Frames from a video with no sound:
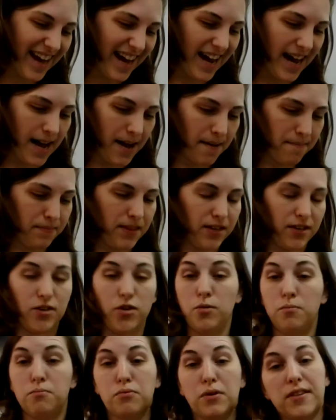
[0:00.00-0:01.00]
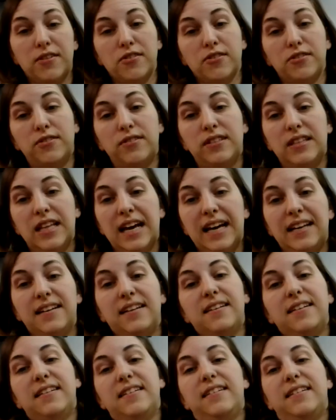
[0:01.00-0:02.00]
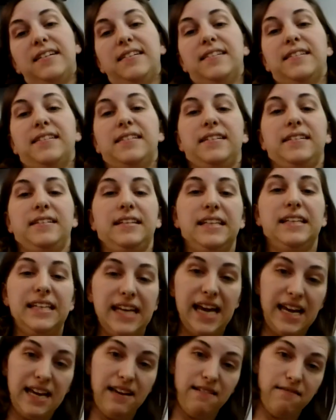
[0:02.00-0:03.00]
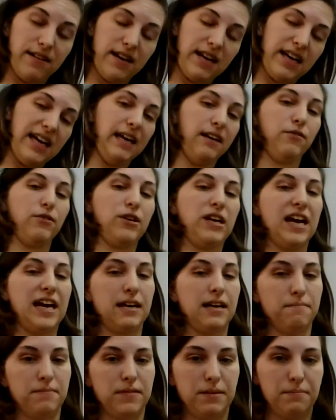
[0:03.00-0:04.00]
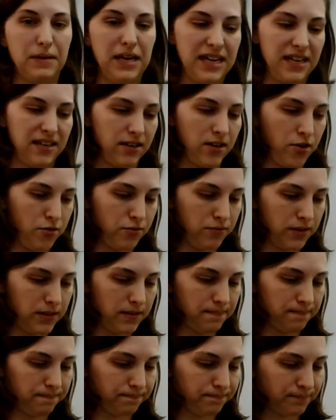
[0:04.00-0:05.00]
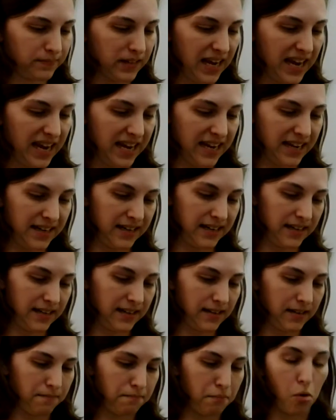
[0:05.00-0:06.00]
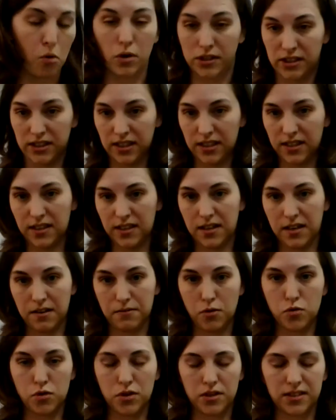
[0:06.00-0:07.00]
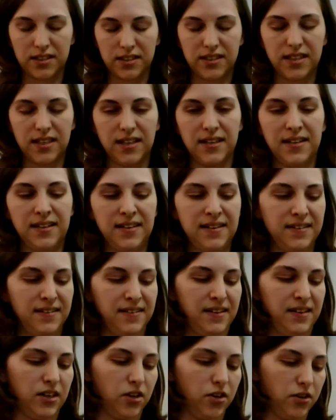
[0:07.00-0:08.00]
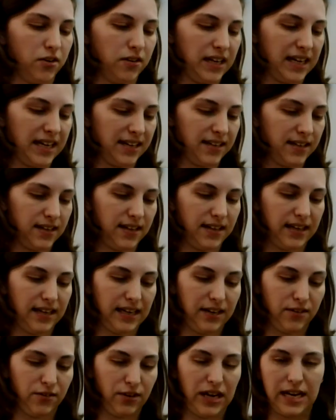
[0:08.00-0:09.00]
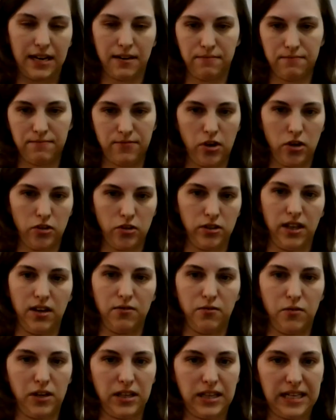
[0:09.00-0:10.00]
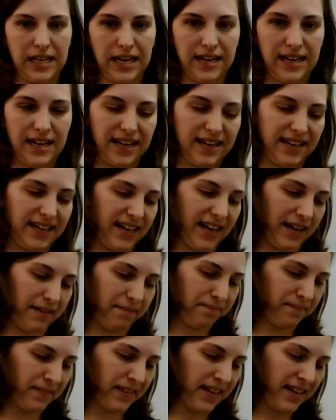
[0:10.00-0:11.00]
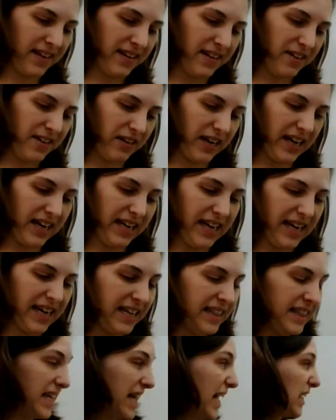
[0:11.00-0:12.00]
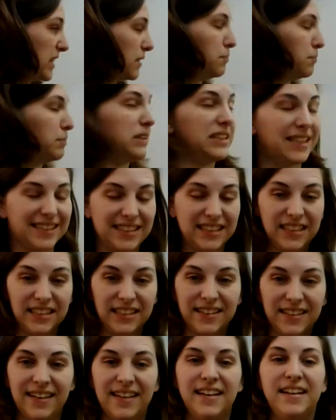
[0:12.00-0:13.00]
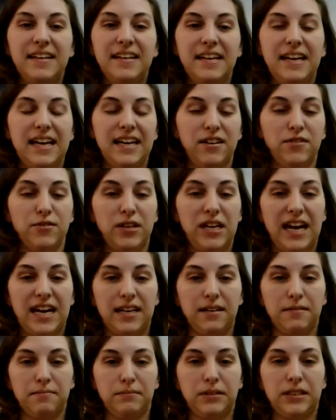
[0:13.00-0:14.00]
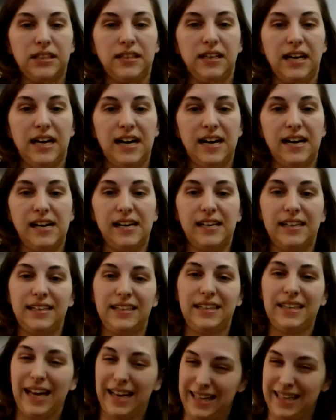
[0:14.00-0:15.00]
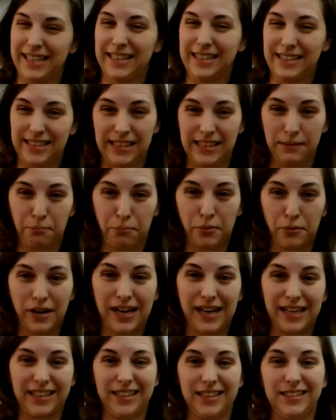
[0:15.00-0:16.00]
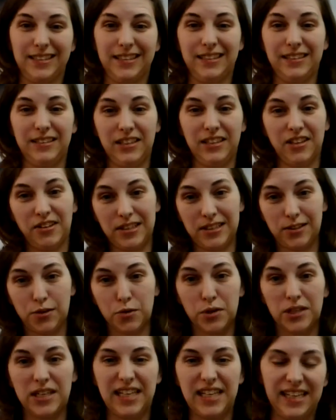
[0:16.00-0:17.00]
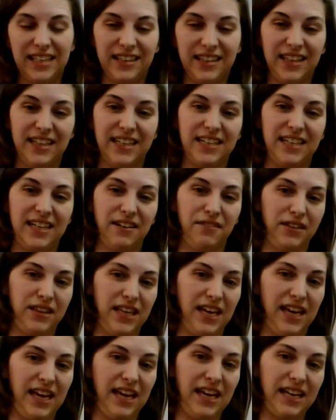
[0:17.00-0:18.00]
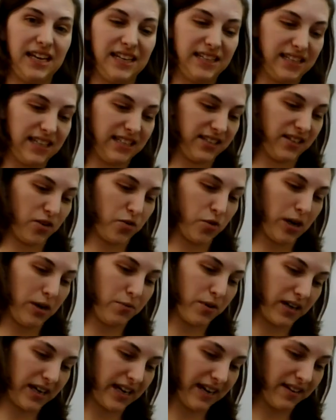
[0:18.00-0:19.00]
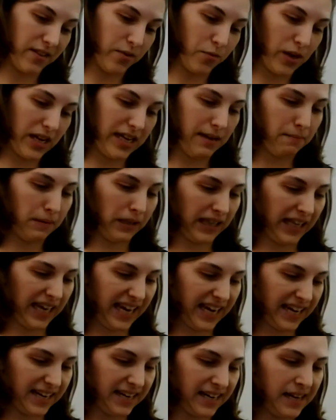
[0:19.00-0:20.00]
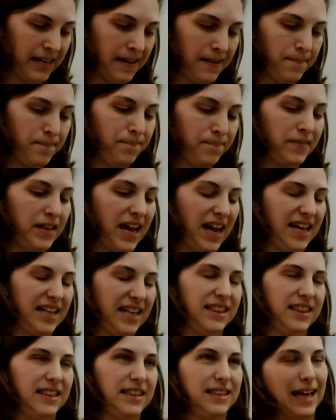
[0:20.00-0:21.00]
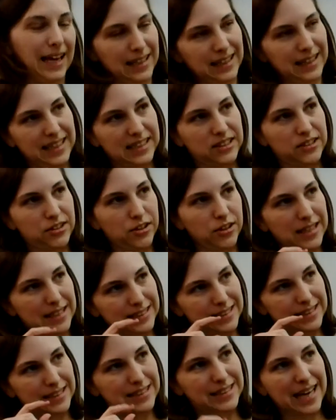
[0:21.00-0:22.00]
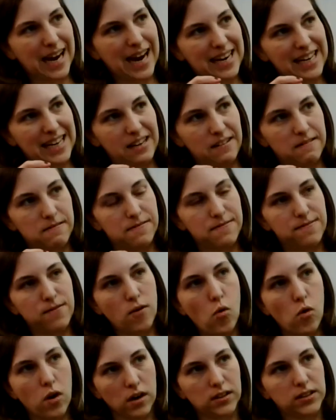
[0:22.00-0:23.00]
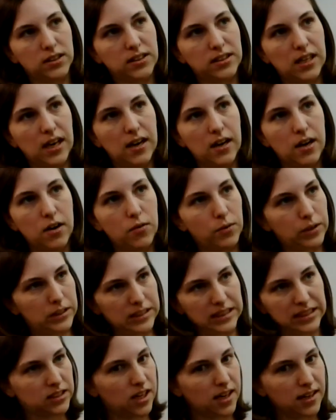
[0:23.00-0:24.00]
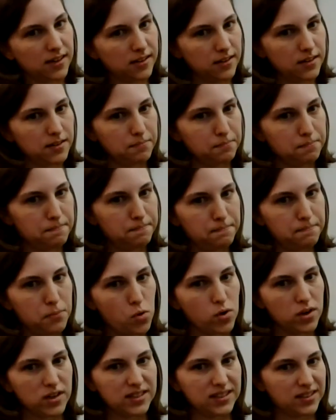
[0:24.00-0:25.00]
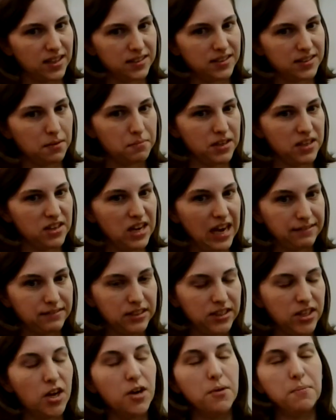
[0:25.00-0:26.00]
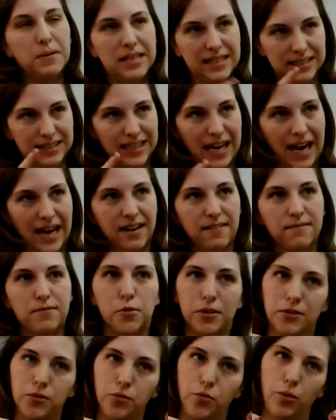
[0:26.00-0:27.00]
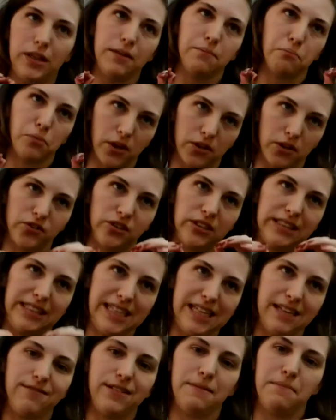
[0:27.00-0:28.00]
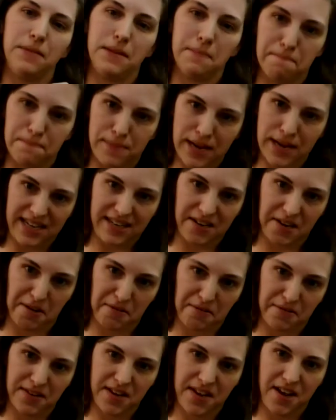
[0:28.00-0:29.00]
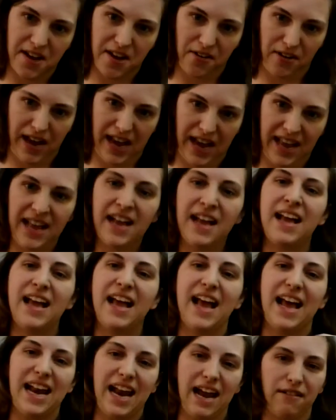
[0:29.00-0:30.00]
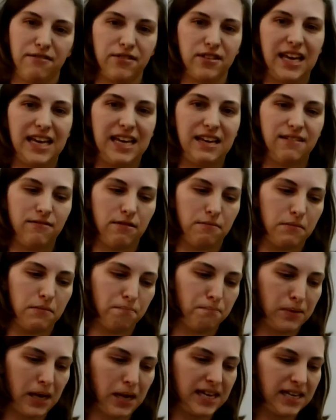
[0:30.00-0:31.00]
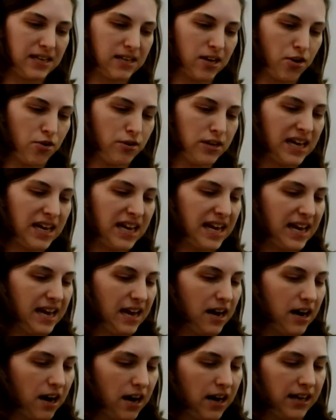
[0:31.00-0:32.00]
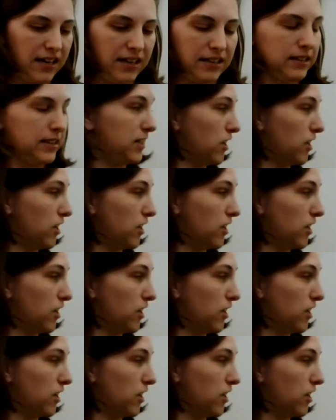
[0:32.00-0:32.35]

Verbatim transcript: Um, the two brothers that gave Henry Adams the banknote, and Portia, of course, the girl that Henry Adams falls in love with. Da da da da da. Okay, in the exposition Henry Adams uh, kind of gets shipwrecked, and you know he's going to England and everything, and it doesn't quite work out the way he planned, and that leads to the inciting force, which is not on the board. It's not something you have to know, but the inciting force is when the brothers give him the banknote. Okay, and after they give him the banknote, uh, it